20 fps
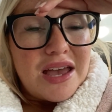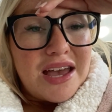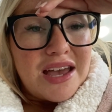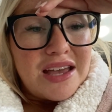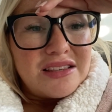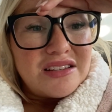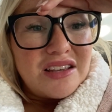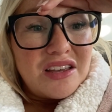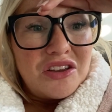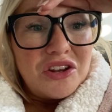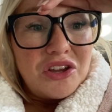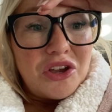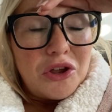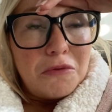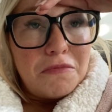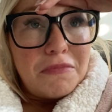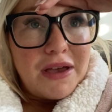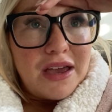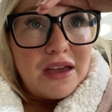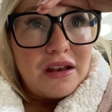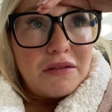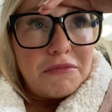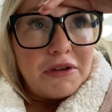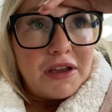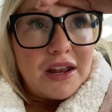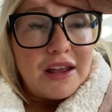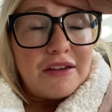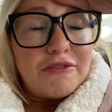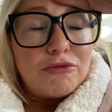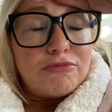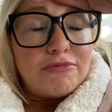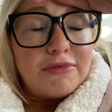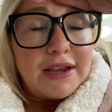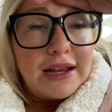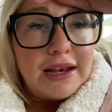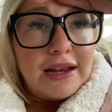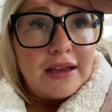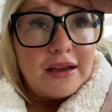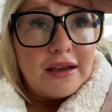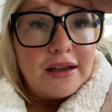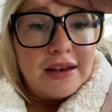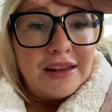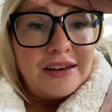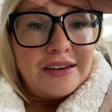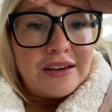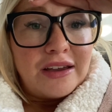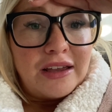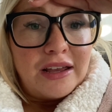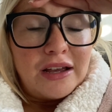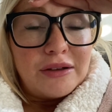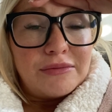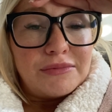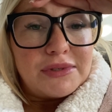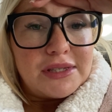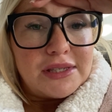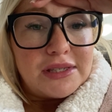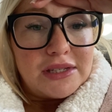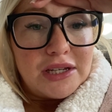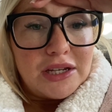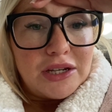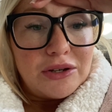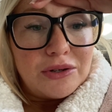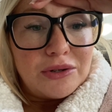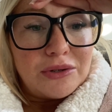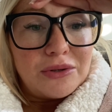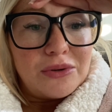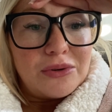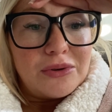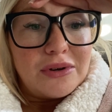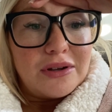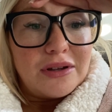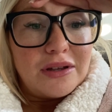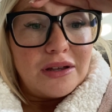And I'm going to go to bed and I'm going to have a really early night. I'm still